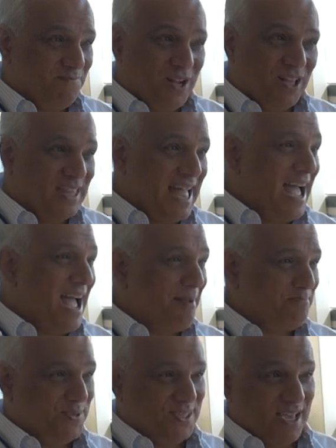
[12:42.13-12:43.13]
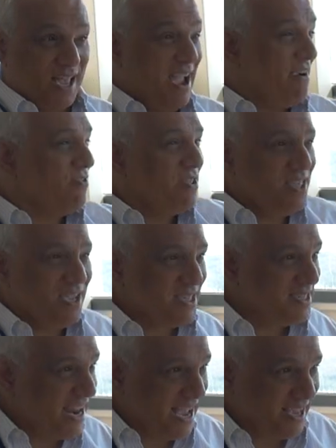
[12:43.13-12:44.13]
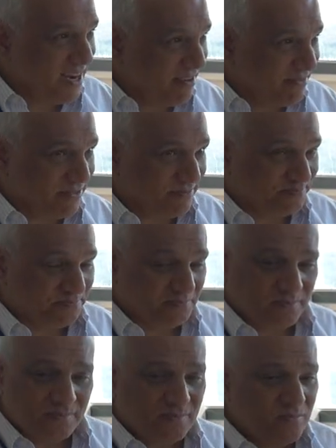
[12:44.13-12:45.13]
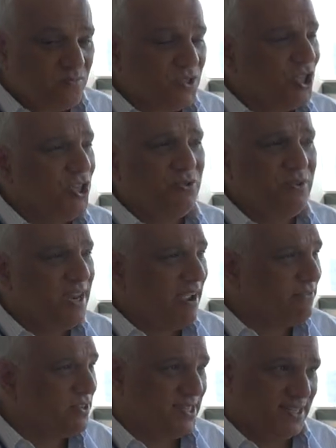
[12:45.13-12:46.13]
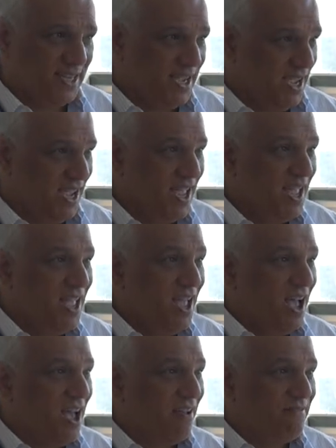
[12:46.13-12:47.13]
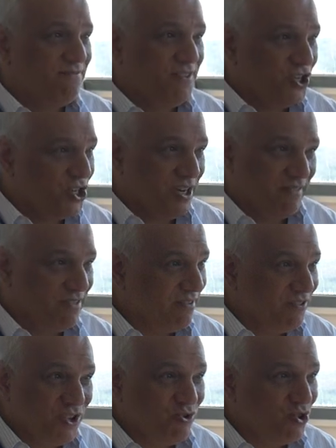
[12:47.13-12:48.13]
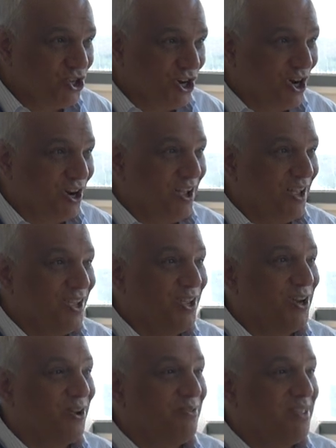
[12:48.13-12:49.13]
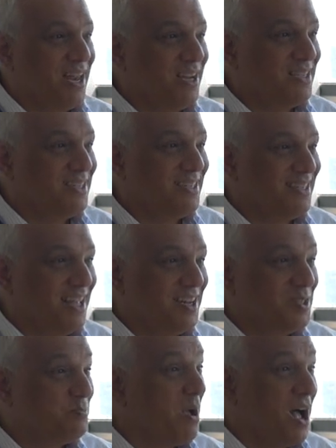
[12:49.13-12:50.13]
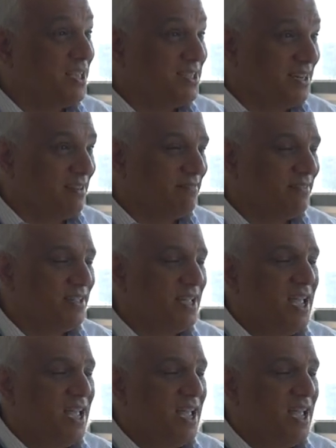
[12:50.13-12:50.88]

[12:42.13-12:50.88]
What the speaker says: collapse, everything is negative. You never see a vision of the future, you know, that is positive.